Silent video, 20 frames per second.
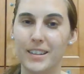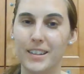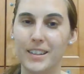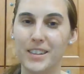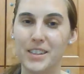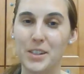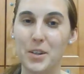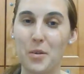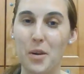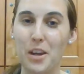
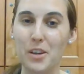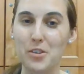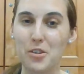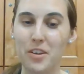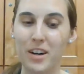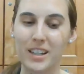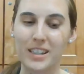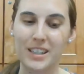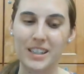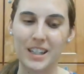So
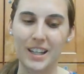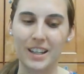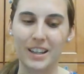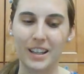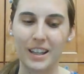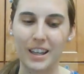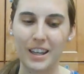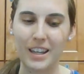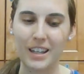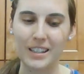
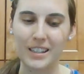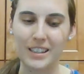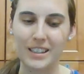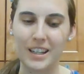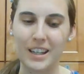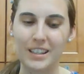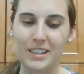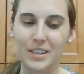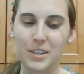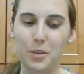interestingly, it
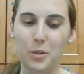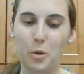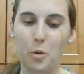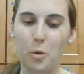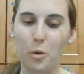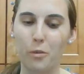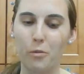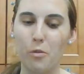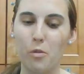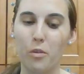says the
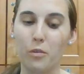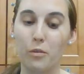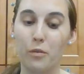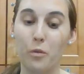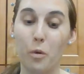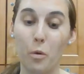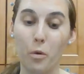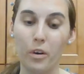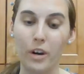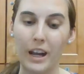court ruled
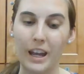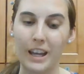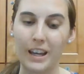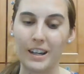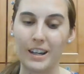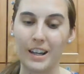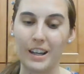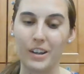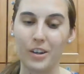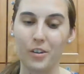for Anne
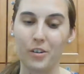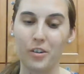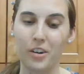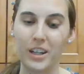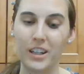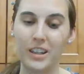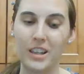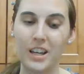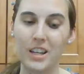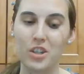and
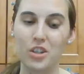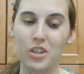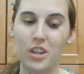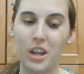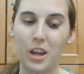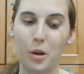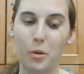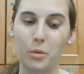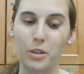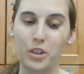agreed that
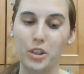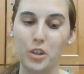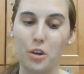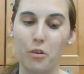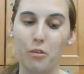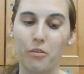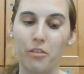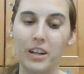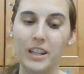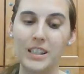there was no
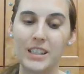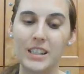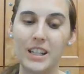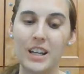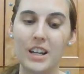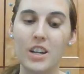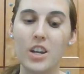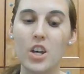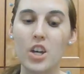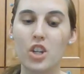reason